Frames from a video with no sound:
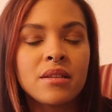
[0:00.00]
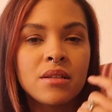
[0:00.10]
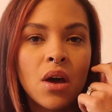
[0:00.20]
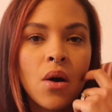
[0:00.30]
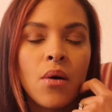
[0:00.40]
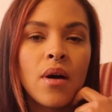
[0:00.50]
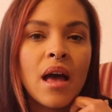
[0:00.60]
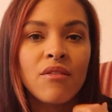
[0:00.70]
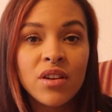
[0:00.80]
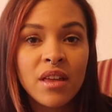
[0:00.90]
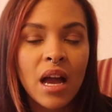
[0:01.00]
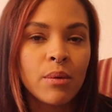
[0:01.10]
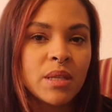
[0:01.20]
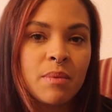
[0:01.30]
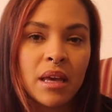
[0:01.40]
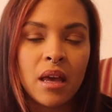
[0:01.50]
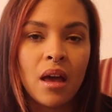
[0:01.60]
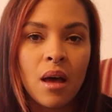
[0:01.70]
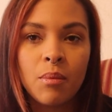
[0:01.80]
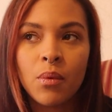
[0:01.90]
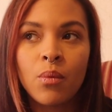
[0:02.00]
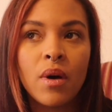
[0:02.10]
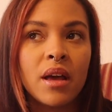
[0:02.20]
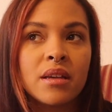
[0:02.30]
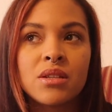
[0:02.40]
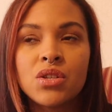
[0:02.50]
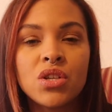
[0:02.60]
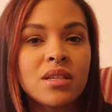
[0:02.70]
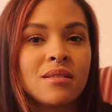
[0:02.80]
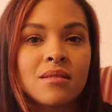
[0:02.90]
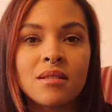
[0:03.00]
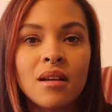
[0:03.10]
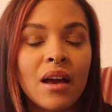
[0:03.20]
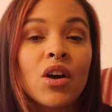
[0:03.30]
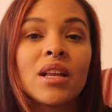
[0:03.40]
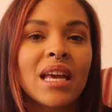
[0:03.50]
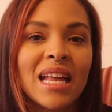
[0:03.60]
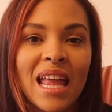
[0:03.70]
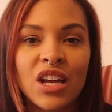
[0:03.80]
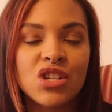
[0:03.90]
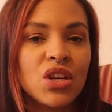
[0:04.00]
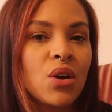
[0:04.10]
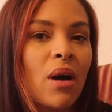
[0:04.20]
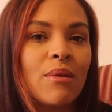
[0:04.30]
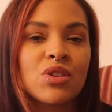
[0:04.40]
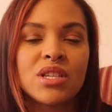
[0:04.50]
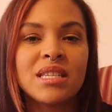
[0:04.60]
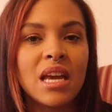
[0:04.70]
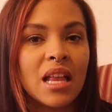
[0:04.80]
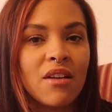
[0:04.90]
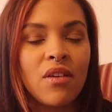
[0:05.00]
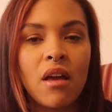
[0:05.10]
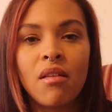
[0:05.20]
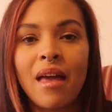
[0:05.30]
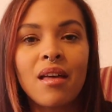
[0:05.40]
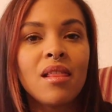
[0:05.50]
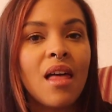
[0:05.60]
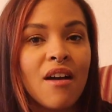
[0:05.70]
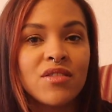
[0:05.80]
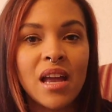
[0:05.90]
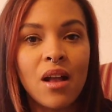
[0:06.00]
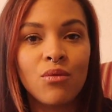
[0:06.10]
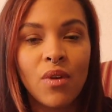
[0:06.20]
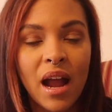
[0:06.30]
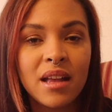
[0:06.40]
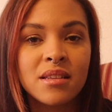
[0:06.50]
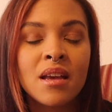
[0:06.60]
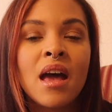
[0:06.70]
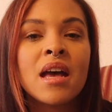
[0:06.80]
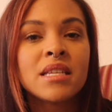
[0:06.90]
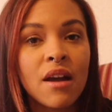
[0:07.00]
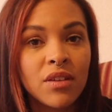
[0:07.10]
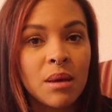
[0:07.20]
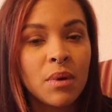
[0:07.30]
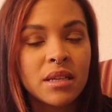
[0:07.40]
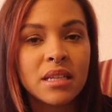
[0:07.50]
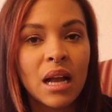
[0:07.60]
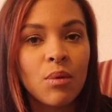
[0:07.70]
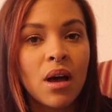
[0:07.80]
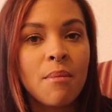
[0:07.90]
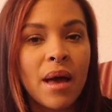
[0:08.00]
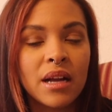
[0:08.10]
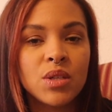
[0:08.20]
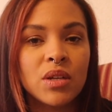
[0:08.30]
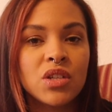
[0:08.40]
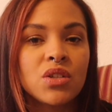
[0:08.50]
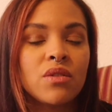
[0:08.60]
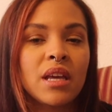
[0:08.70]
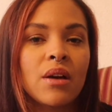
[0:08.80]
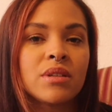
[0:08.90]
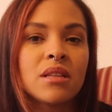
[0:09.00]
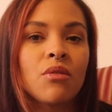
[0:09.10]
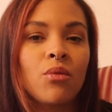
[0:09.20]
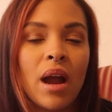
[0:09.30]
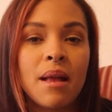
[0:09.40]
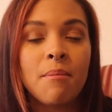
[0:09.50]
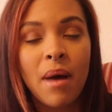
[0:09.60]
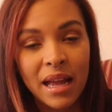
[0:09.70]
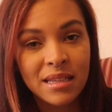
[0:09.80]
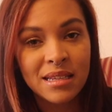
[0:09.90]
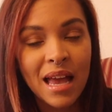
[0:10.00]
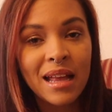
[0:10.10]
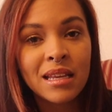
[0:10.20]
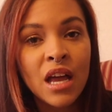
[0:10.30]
So everything I was picking up was just, I couldn't connect to. I was just DNFing like left and right. Definitely books that I will come back to. I just don't think I was in the right mindset.